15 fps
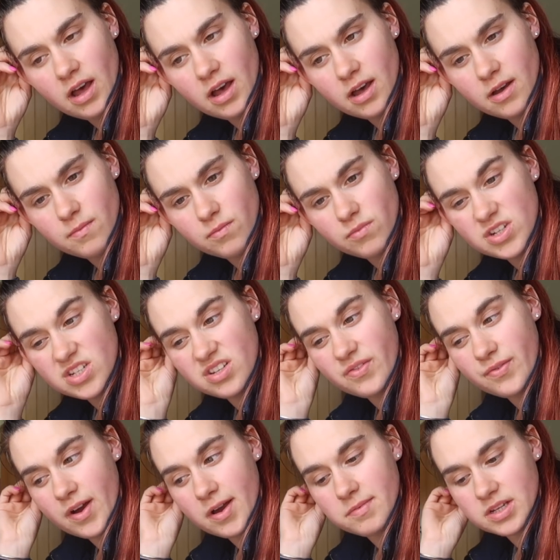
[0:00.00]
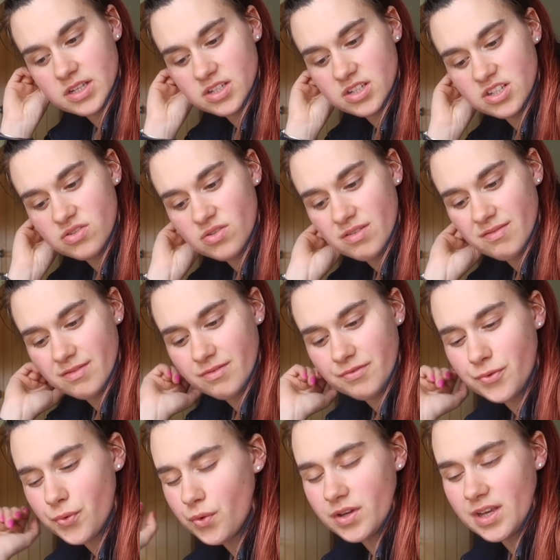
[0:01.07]
um, which is fine because she's not even
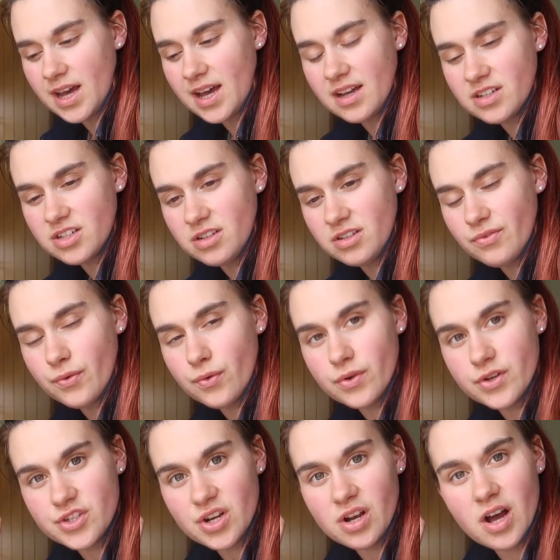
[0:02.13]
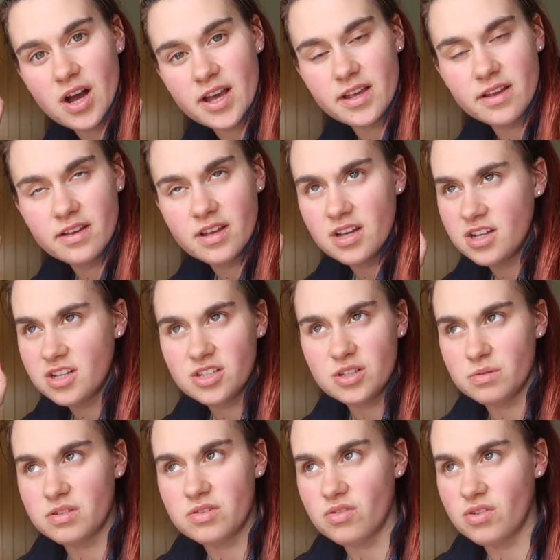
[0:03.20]
four yet she's four in July
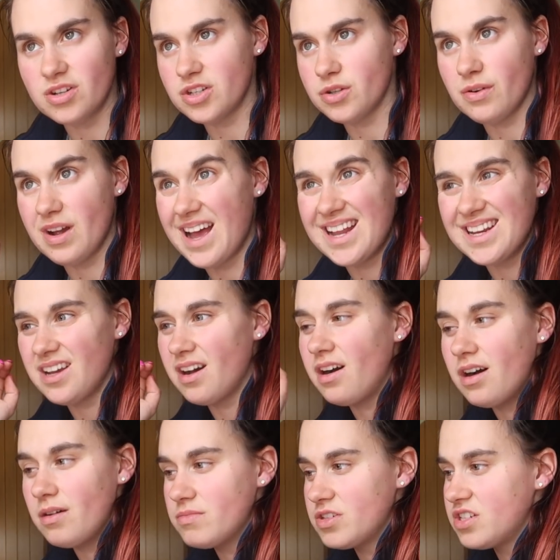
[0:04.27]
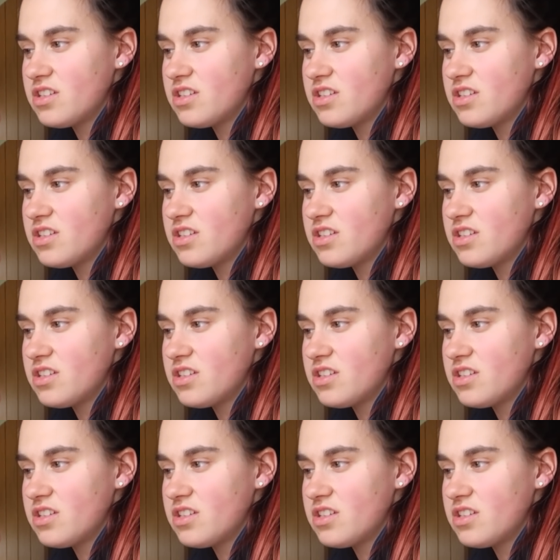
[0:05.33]
so it's not going to do her any harm.